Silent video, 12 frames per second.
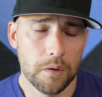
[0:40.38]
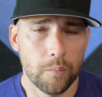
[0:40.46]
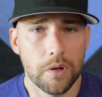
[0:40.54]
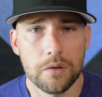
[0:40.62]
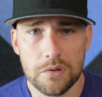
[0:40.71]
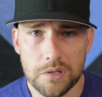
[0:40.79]

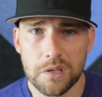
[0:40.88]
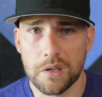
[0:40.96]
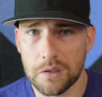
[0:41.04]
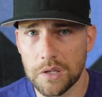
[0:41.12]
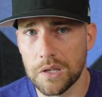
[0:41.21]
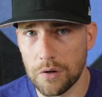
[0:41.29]
but usually like
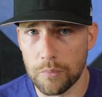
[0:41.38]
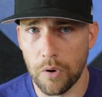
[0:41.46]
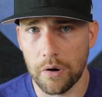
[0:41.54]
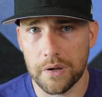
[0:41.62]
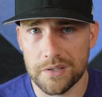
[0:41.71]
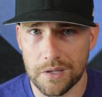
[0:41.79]
the year
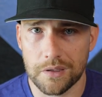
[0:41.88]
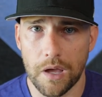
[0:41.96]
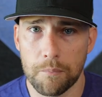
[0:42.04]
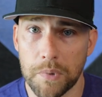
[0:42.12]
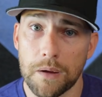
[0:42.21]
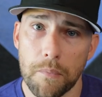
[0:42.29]
mark is like
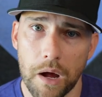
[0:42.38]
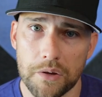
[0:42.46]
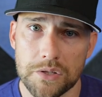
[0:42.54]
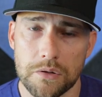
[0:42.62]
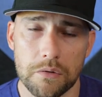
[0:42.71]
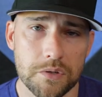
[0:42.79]
that big
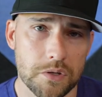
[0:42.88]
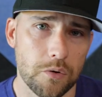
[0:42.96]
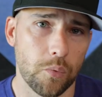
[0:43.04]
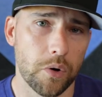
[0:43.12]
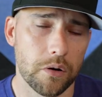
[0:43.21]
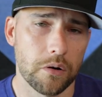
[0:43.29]
milestone. So
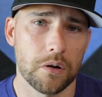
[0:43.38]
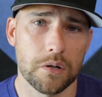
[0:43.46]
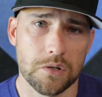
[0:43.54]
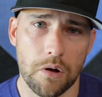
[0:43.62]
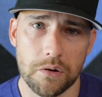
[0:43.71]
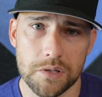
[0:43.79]
we're going to
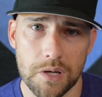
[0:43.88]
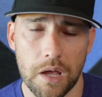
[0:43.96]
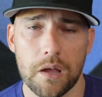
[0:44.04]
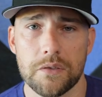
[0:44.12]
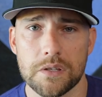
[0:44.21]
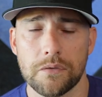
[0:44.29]
talk
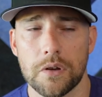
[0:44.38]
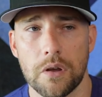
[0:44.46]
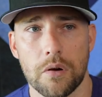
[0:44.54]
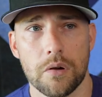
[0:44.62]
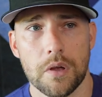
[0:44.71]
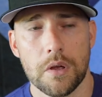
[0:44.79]
today in this
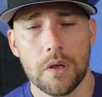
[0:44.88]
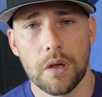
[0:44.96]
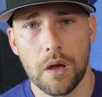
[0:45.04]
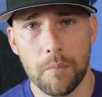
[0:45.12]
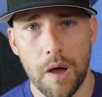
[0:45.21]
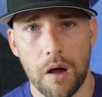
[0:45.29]
video
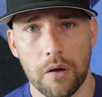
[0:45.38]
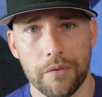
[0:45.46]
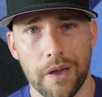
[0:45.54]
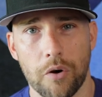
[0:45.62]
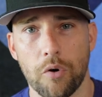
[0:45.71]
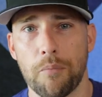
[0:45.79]
about
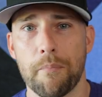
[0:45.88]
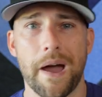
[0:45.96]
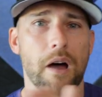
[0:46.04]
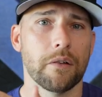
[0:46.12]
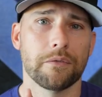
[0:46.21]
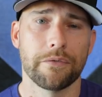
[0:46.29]
that whole
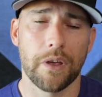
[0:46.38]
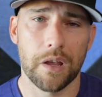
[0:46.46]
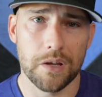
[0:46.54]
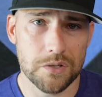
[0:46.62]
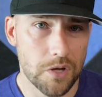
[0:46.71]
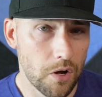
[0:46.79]
mound
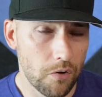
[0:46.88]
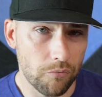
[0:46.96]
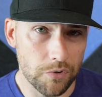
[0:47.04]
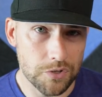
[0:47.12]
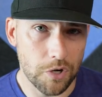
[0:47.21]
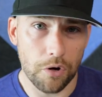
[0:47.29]
phase,
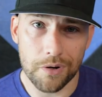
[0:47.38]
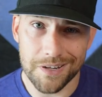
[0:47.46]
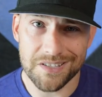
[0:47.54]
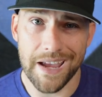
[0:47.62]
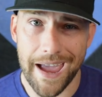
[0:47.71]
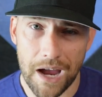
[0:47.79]
returning
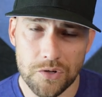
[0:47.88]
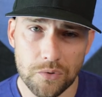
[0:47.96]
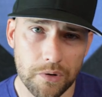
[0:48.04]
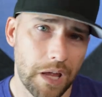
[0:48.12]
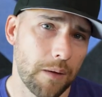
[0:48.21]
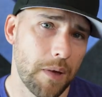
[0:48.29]
to actual
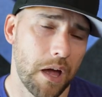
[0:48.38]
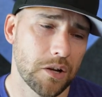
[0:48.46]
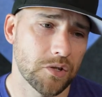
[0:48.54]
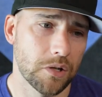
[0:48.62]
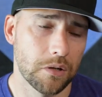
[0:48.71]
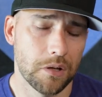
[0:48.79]
game
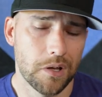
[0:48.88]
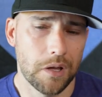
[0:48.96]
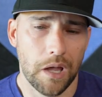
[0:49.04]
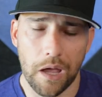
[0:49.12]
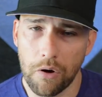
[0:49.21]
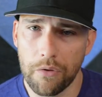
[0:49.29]
action,
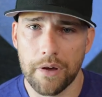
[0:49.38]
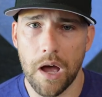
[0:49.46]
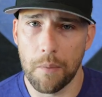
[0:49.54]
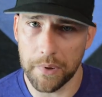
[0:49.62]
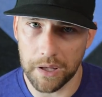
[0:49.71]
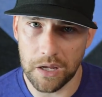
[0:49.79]
and all the
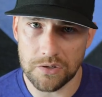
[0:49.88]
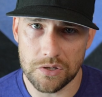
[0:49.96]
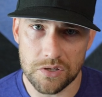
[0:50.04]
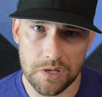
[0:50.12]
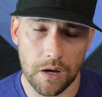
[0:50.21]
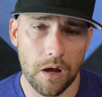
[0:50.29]

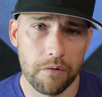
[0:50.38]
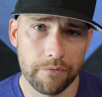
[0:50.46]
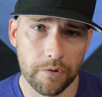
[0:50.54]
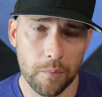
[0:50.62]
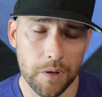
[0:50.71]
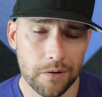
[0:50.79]
complications that come
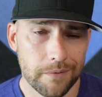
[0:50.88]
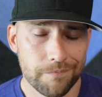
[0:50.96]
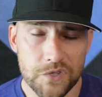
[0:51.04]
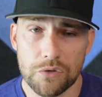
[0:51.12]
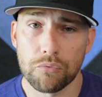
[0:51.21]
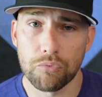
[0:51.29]
from it.
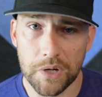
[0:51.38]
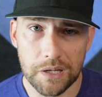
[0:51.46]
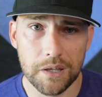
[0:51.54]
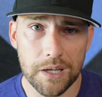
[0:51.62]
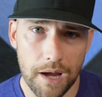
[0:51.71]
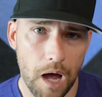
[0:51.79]
It's a
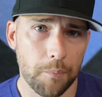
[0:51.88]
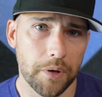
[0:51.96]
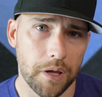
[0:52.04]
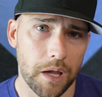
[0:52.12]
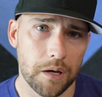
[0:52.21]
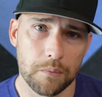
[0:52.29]
really
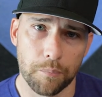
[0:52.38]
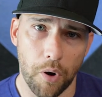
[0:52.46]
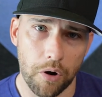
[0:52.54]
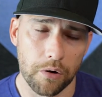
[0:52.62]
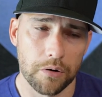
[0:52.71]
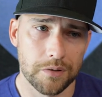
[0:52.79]
complicated
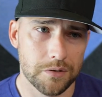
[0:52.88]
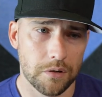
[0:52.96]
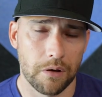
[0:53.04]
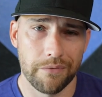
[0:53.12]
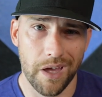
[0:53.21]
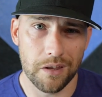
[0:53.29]
part
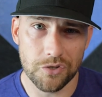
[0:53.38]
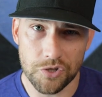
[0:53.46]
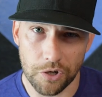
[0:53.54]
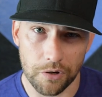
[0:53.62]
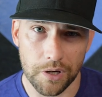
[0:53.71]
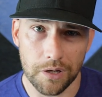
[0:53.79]
of that
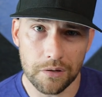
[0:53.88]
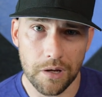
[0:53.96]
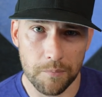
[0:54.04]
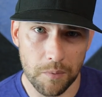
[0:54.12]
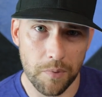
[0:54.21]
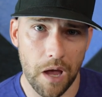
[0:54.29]
journey
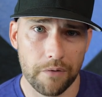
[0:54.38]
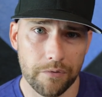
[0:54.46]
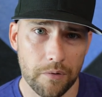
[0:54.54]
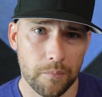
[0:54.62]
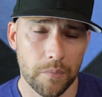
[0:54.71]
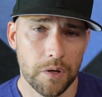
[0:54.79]
coming back
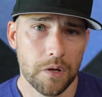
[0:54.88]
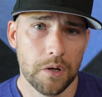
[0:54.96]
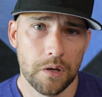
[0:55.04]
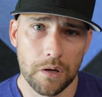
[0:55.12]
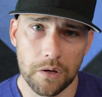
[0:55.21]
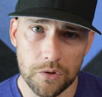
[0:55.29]
from
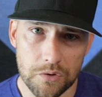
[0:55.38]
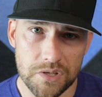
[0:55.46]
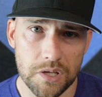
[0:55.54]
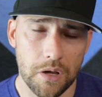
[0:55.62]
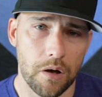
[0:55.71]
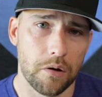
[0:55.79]

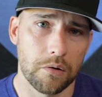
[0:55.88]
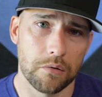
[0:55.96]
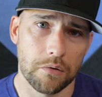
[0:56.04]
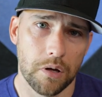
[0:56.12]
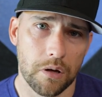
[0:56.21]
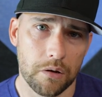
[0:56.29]

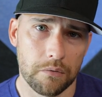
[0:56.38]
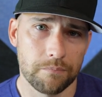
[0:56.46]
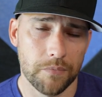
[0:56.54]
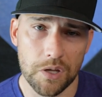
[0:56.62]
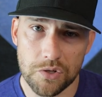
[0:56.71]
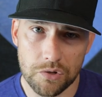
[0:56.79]
UCL
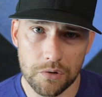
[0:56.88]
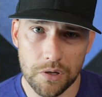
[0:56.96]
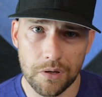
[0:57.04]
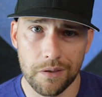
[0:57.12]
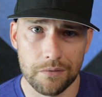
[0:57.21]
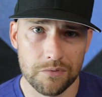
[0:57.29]
injury
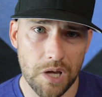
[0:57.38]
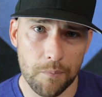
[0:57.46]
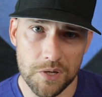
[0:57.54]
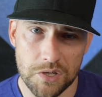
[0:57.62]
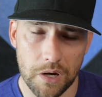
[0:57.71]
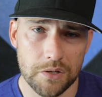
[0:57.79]
and
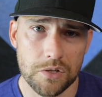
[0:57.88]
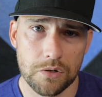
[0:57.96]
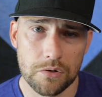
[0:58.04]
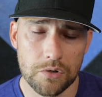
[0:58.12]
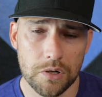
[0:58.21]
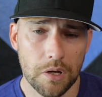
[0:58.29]
Tommy John
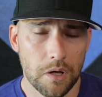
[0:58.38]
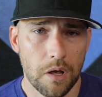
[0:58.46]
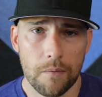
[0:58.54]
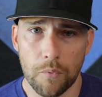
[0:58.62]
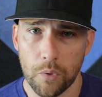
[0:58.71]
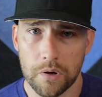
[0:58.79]
surgery.
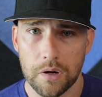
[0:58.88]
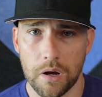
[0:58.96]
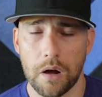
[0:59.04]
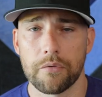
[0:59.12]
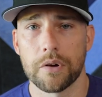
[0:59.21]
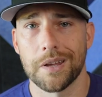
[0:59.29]
We're going to
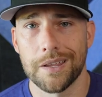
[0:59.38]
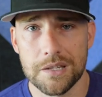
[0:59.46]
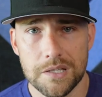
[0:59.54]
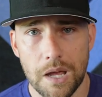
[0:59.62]
cover it in